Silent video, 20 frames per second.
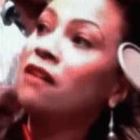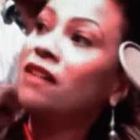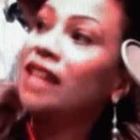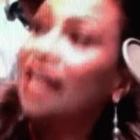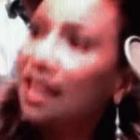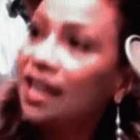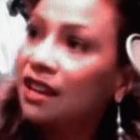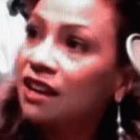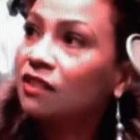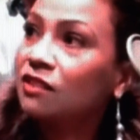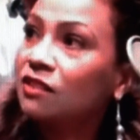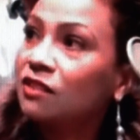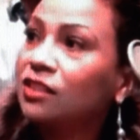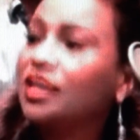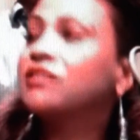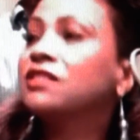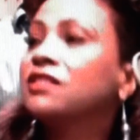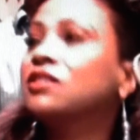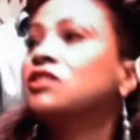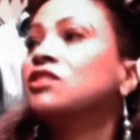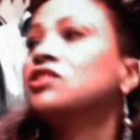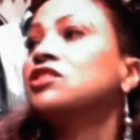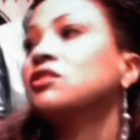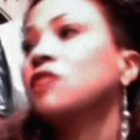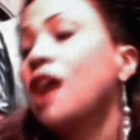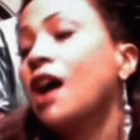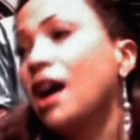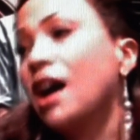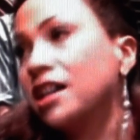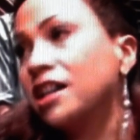out here, landed on
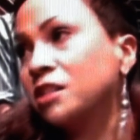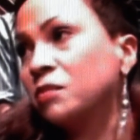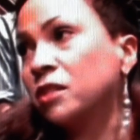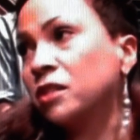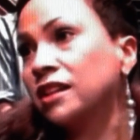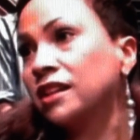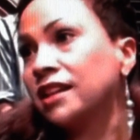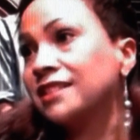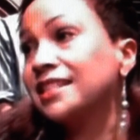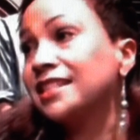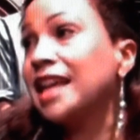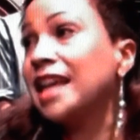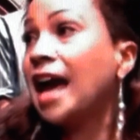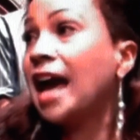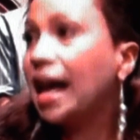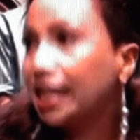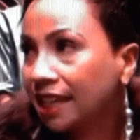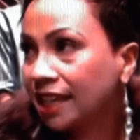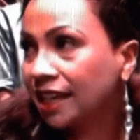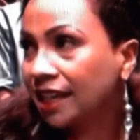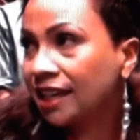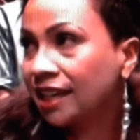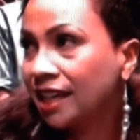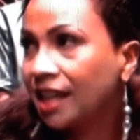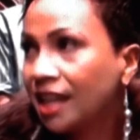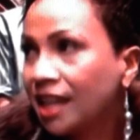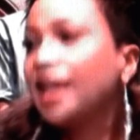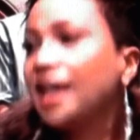General Hospital as Talia.